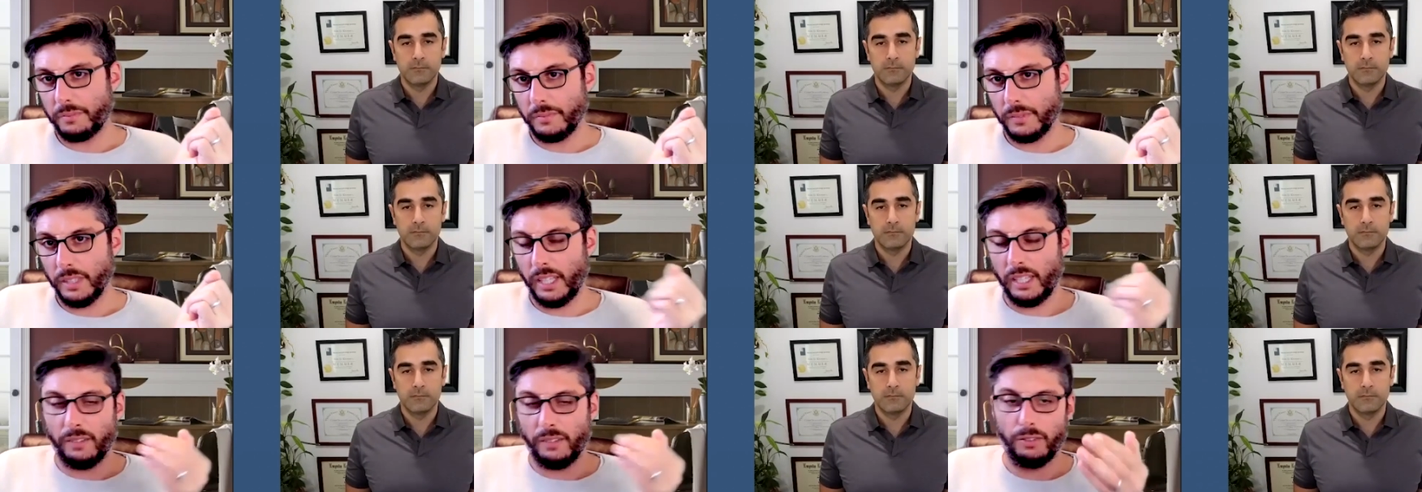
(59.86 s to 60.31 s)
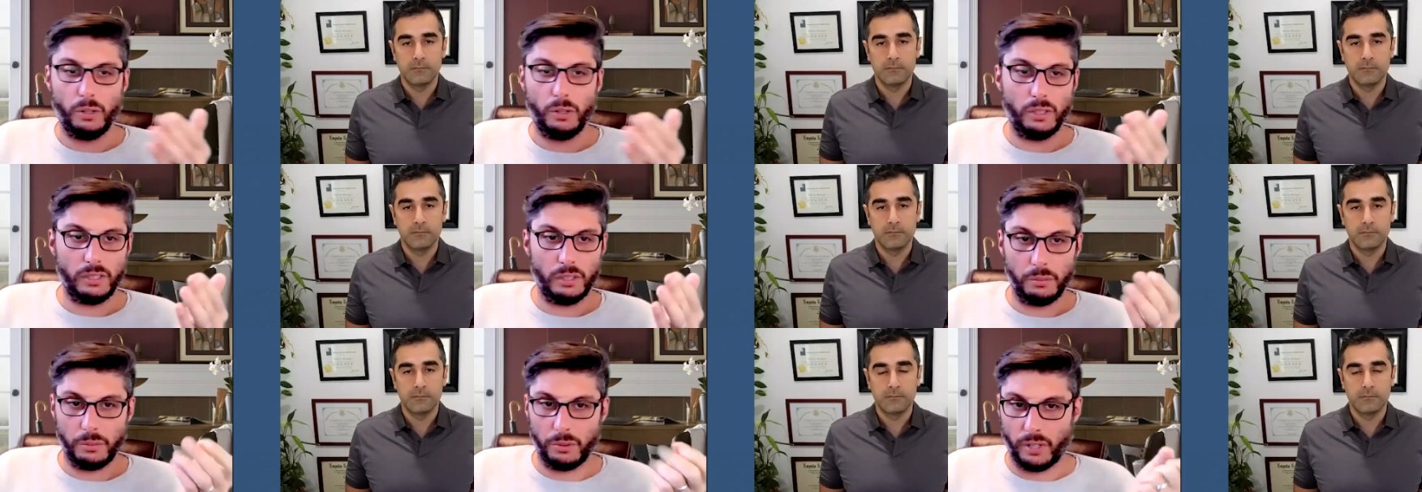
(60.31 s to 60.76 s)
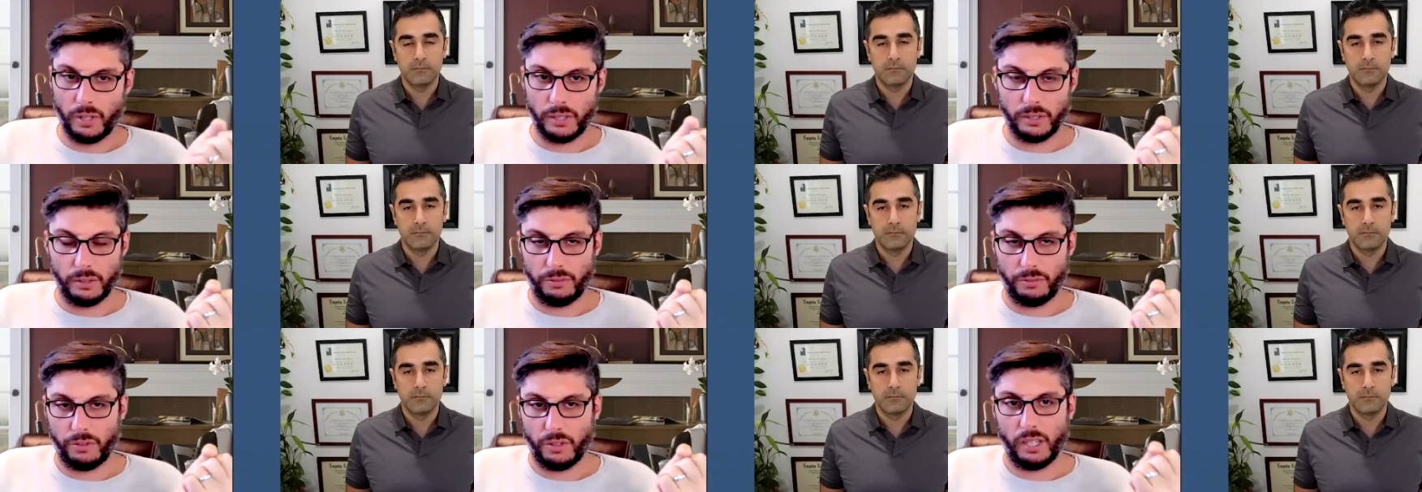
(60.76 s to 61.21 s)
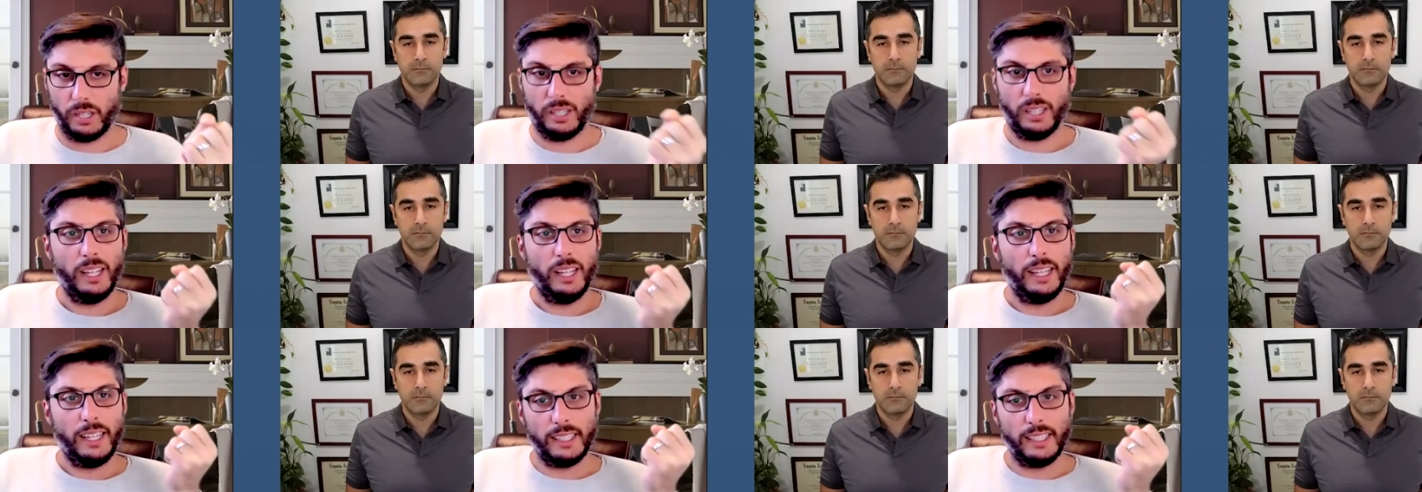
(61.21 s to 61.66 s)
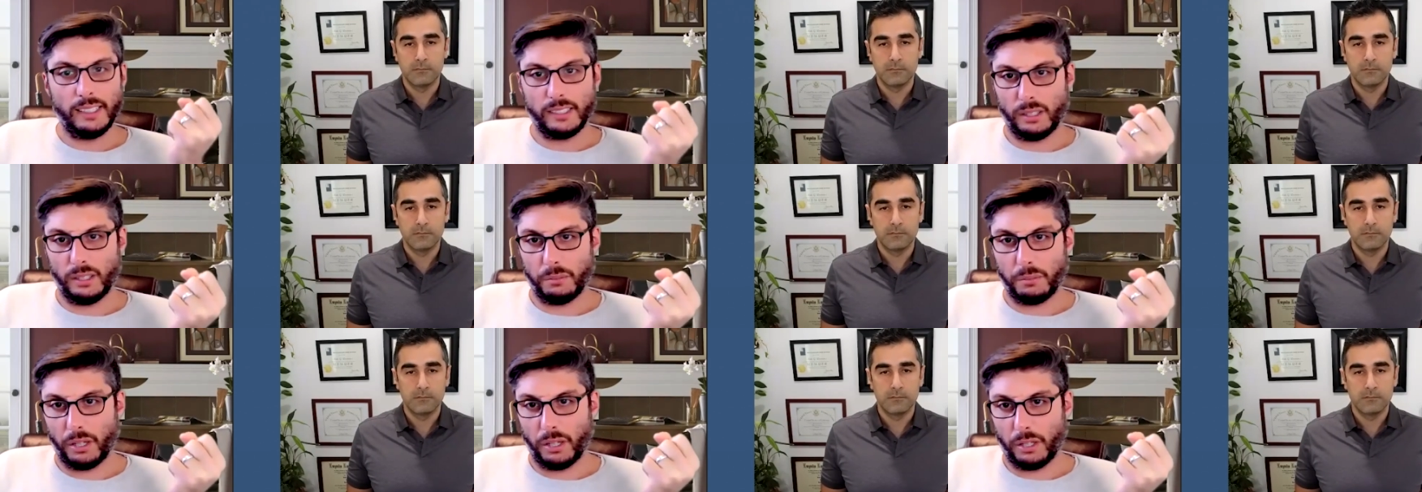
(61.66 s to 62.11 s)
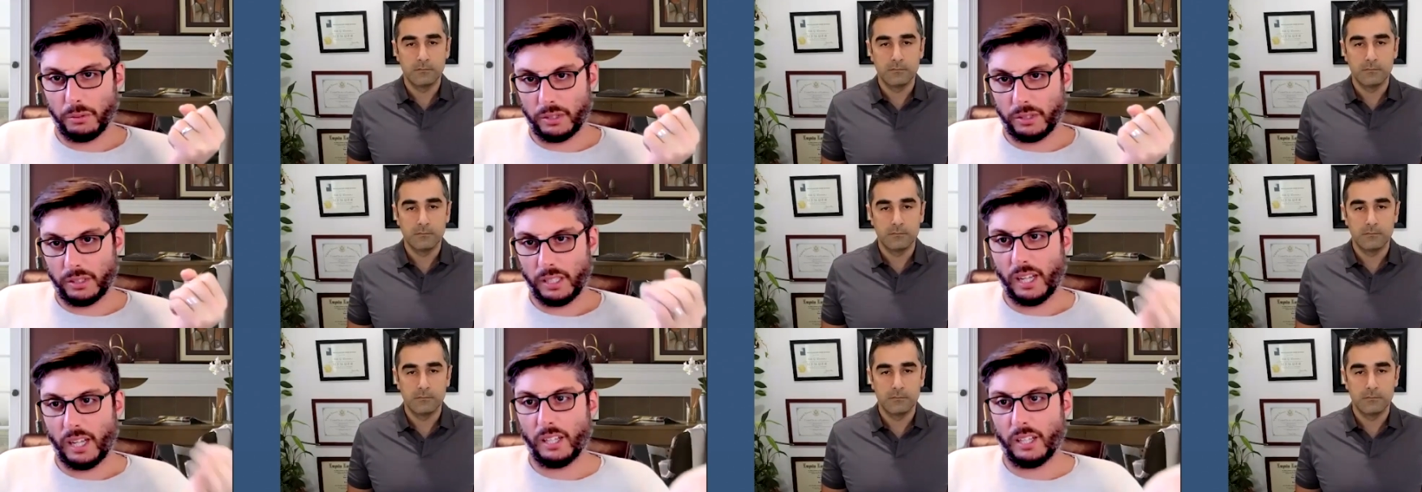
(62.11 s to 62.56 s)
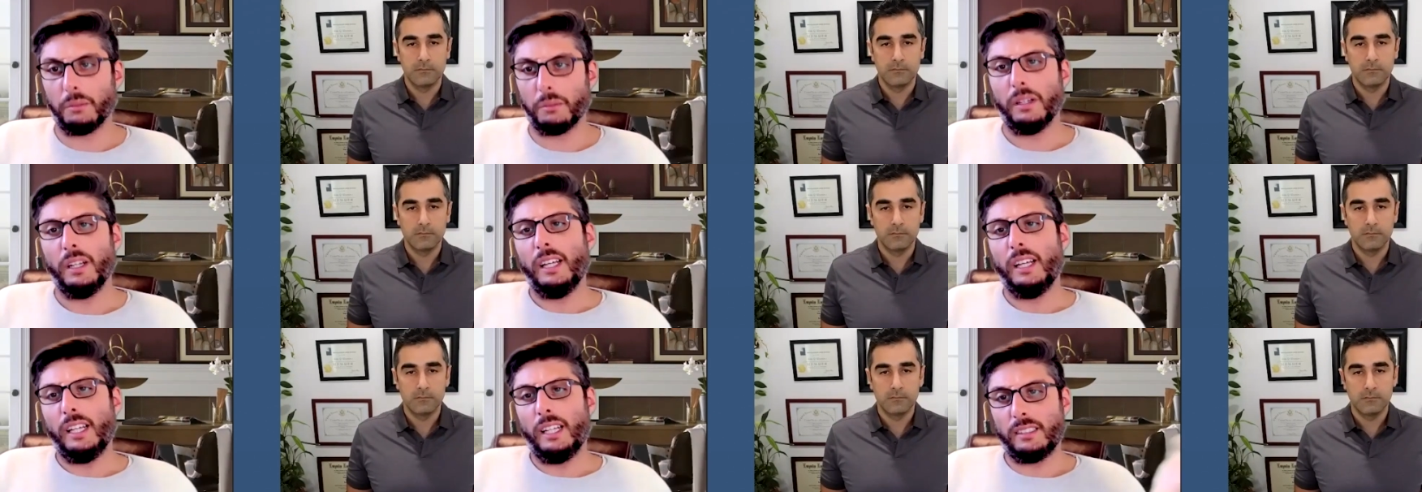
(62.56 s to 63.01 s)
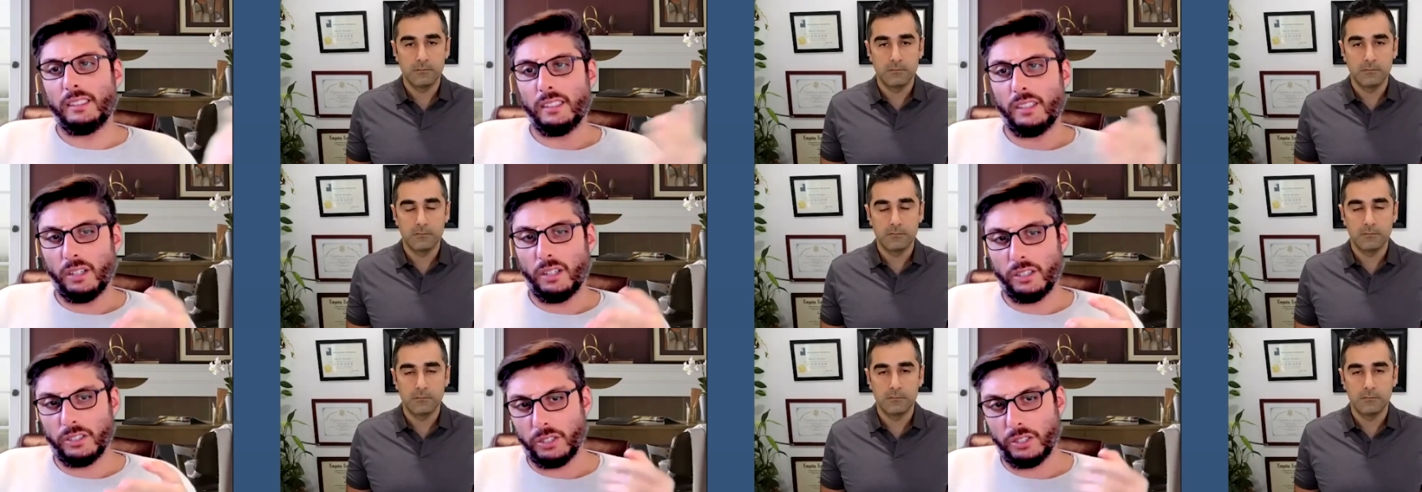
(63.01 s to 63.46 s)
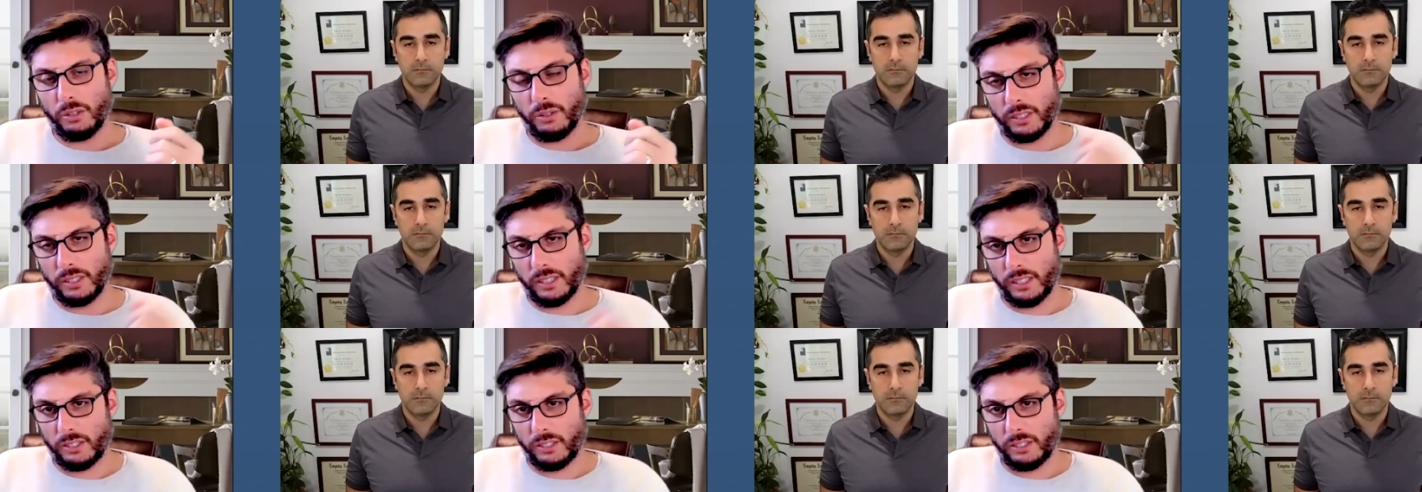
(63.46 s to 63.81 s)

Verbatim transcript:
Speaker 1: And of course, immigration fraud isn't a bar to asylum. It's an also an